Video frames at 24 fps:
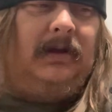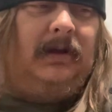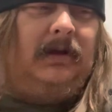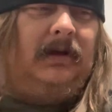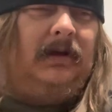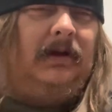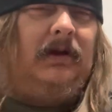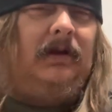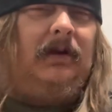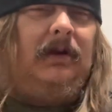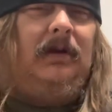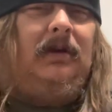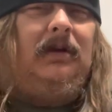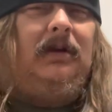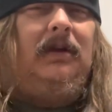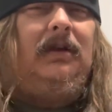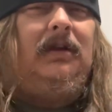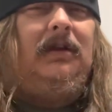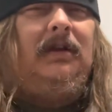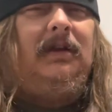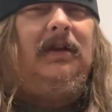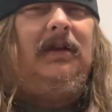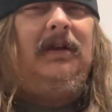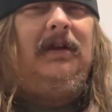
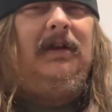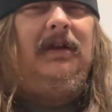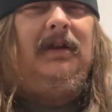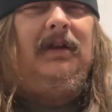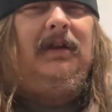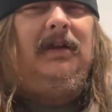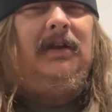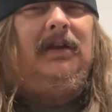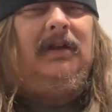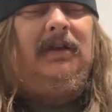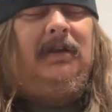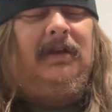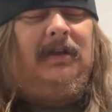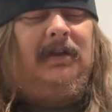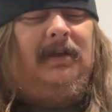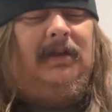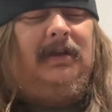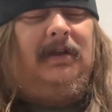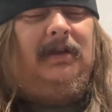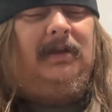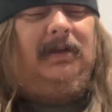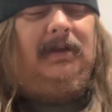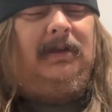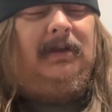
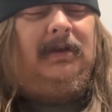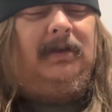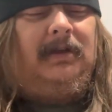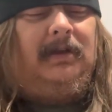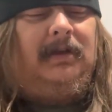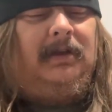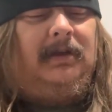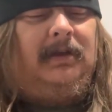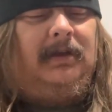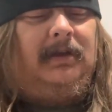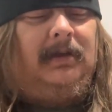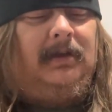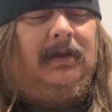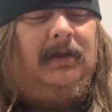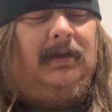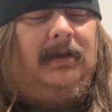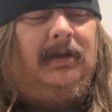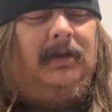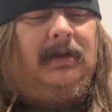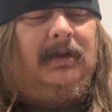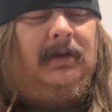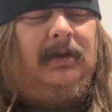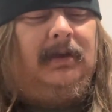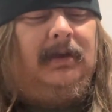
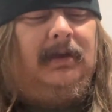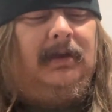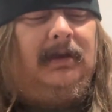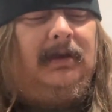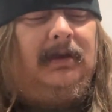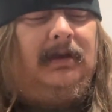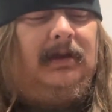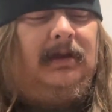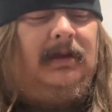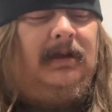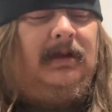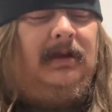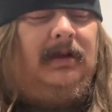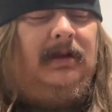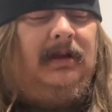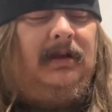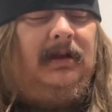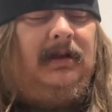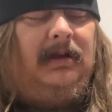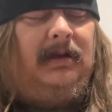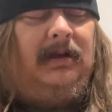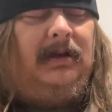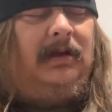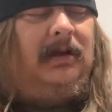
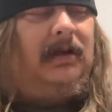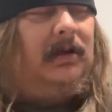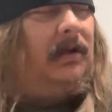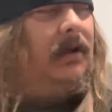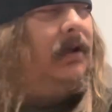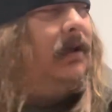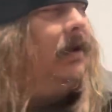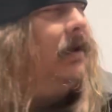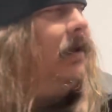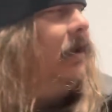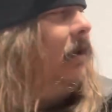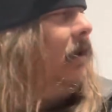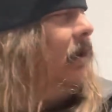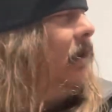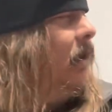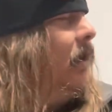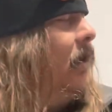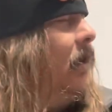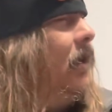No words are spoken by the person on screen.